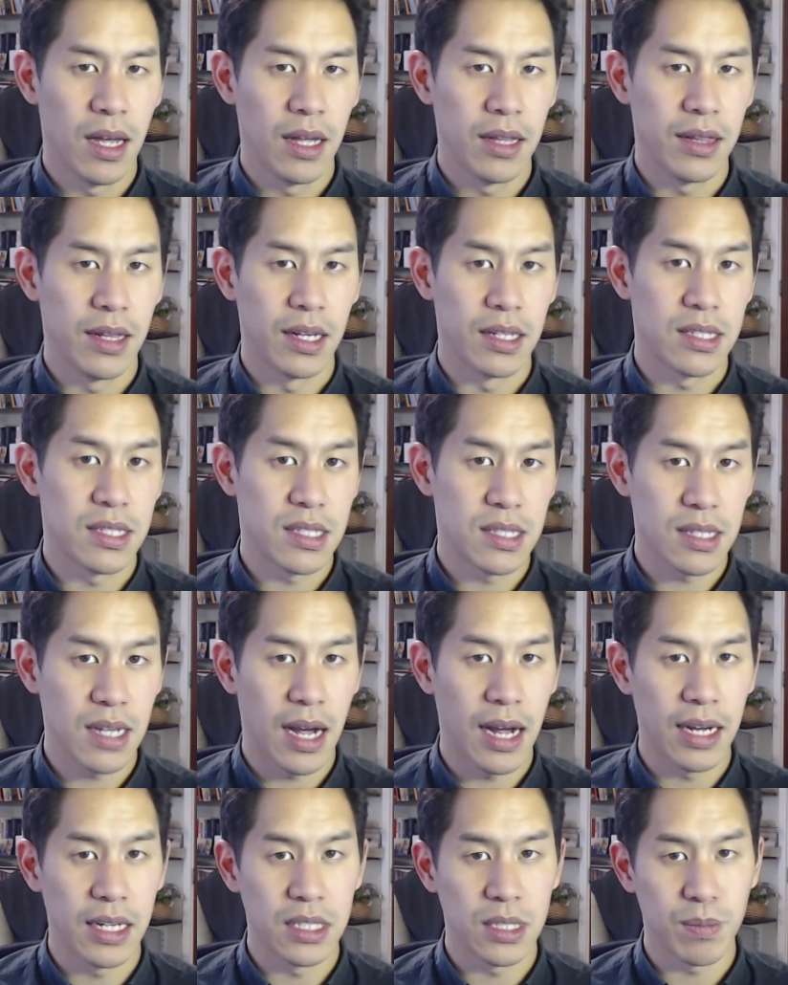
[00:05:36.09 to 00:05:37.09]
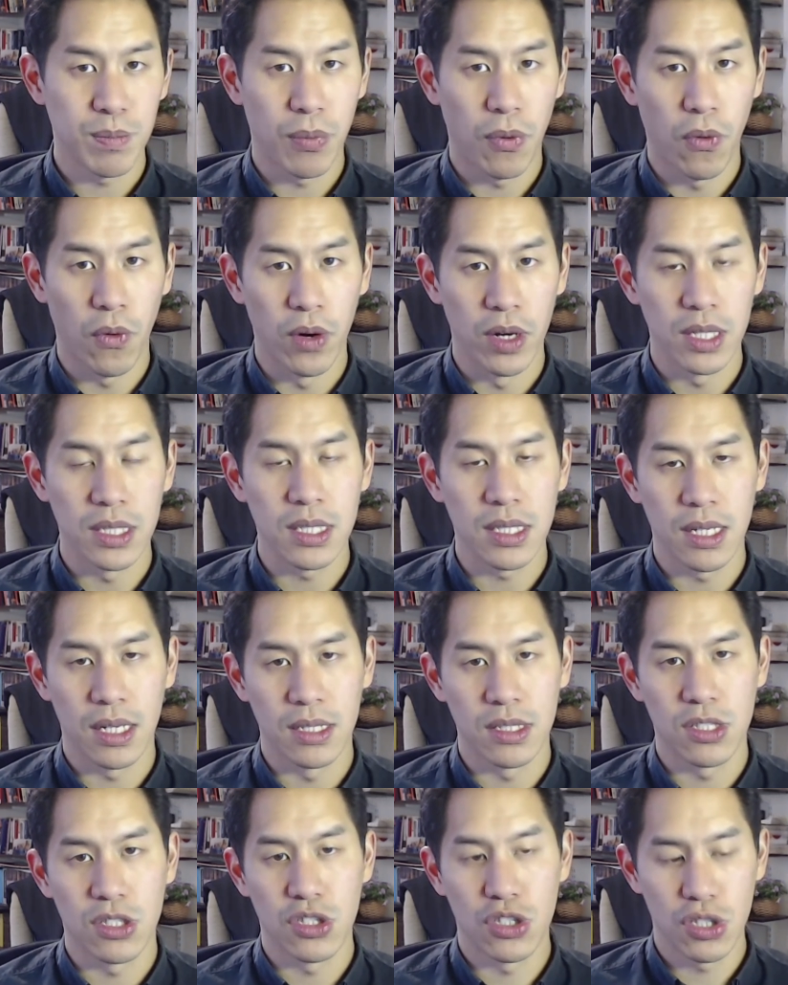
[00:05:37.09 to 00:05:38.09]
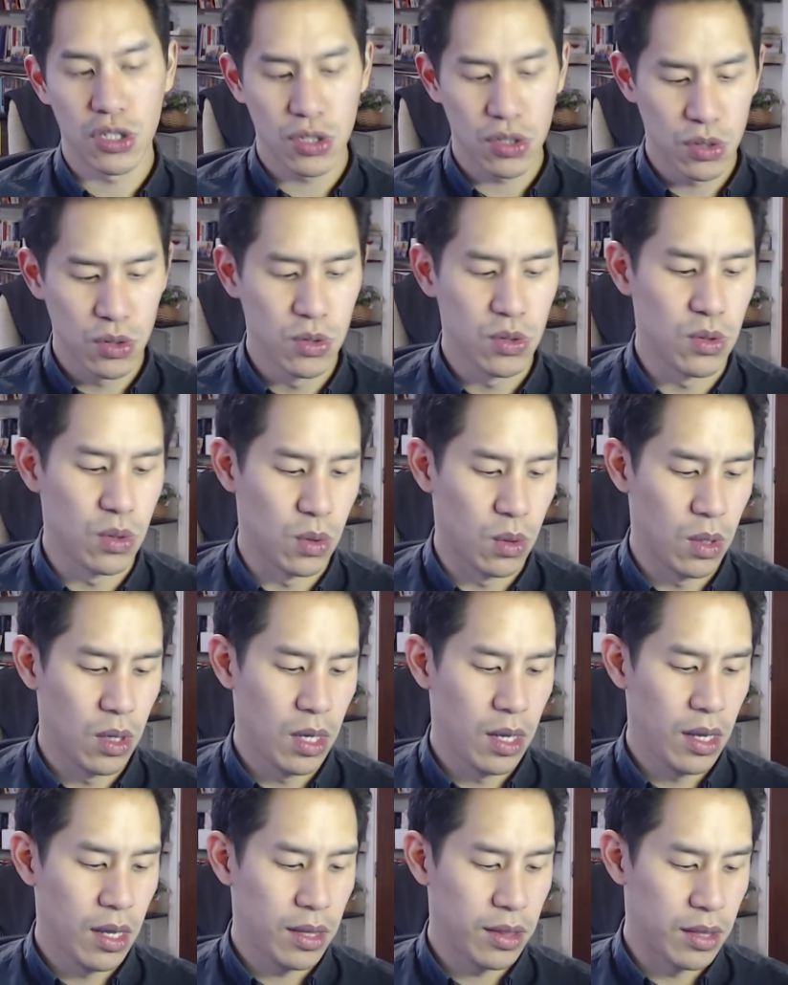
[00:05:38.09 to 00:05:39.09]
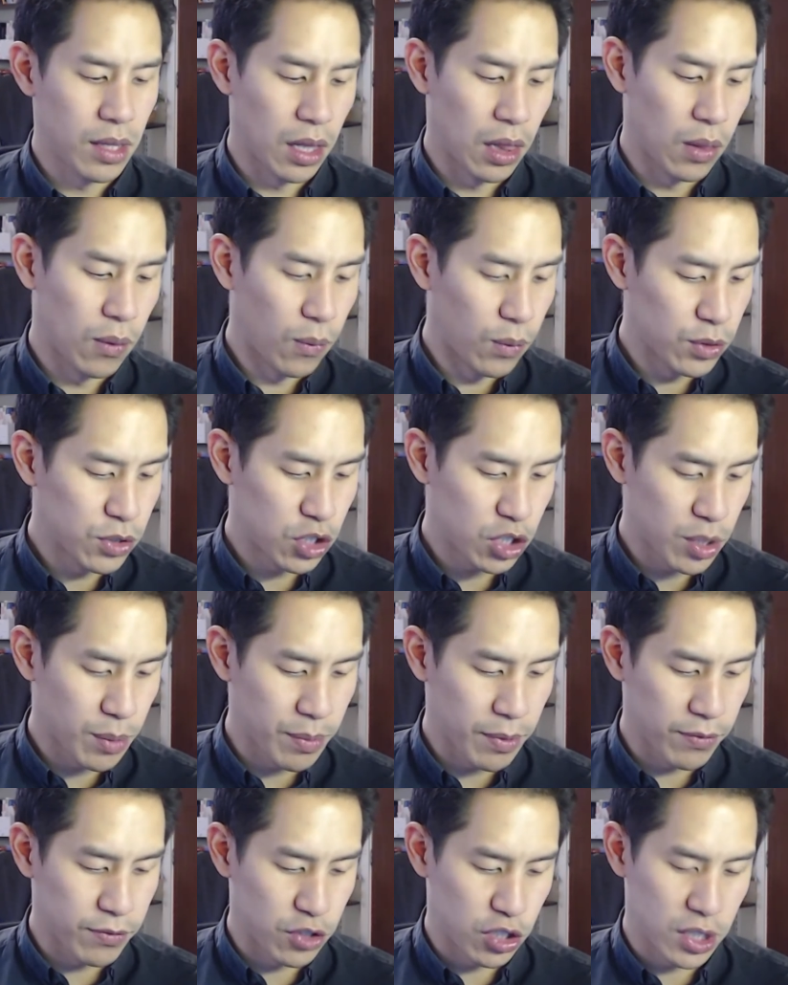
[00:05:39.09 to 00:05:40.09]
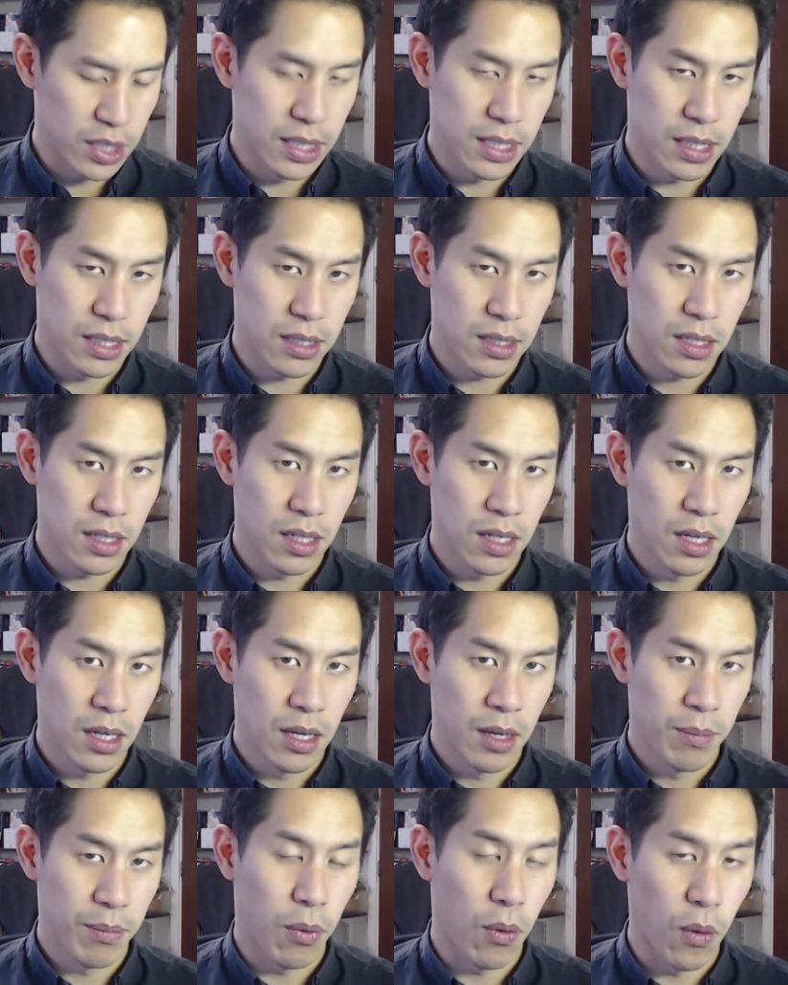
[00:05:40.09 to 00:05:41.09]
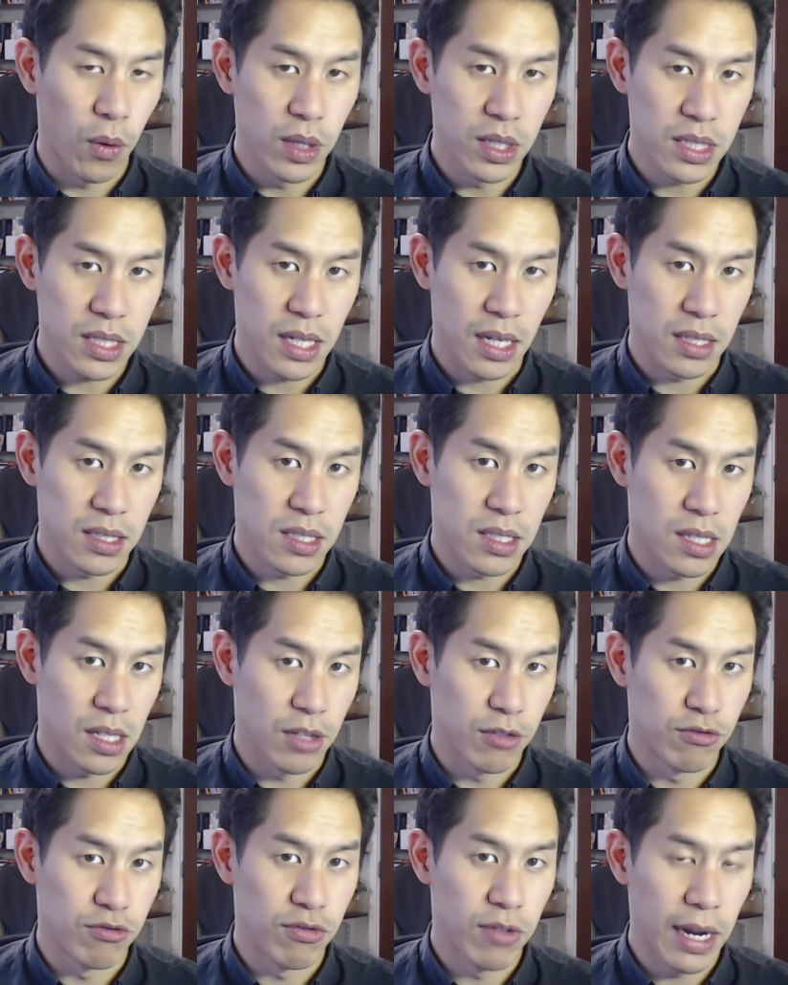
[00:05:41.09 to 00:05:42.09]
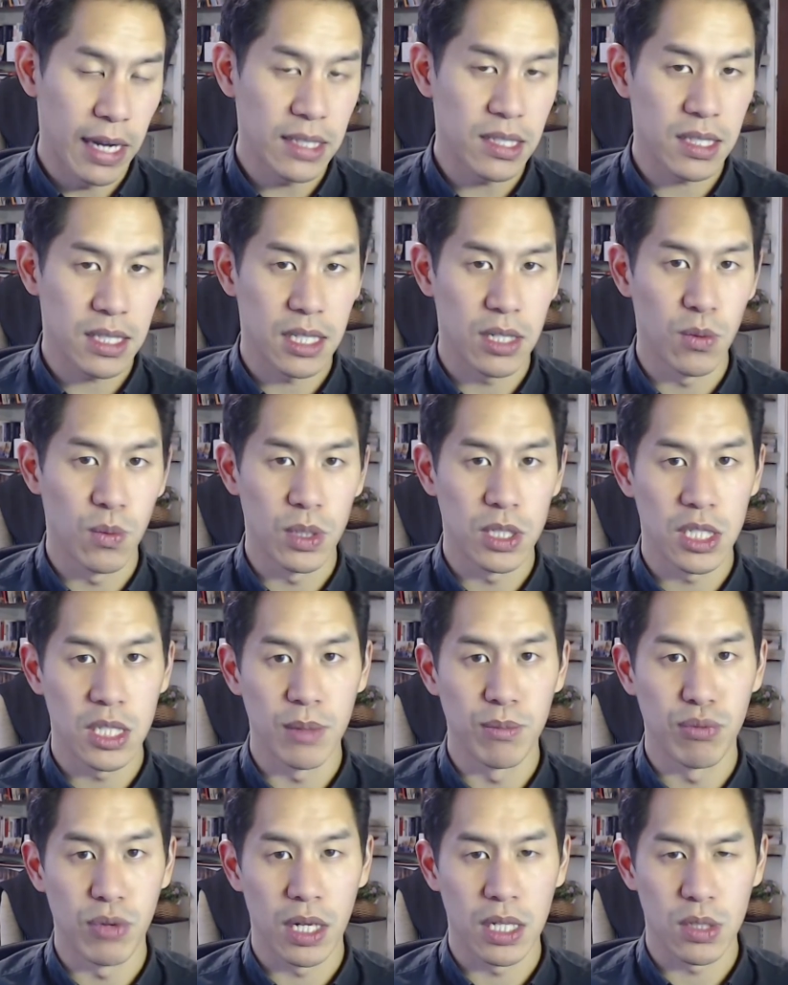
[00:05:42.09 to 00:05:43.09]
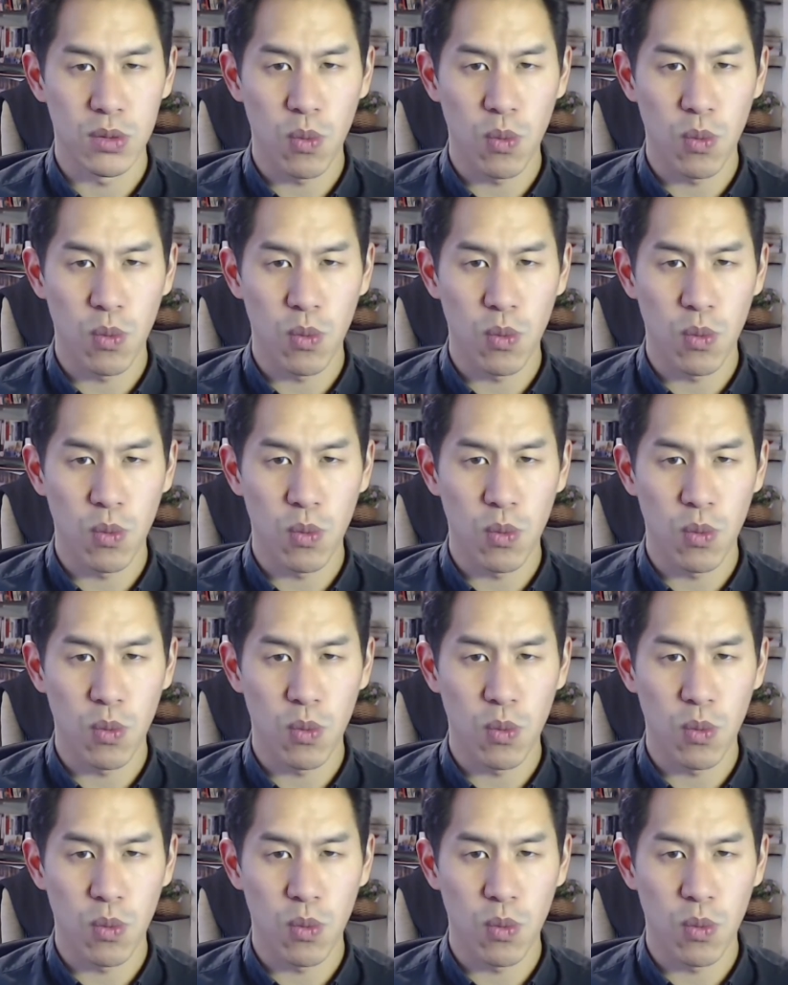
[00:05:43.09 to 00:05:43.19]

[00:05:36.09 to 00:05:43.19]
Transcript: They're signs pointing us to the lordship of Jesus, pointing us to the rescue which he brings.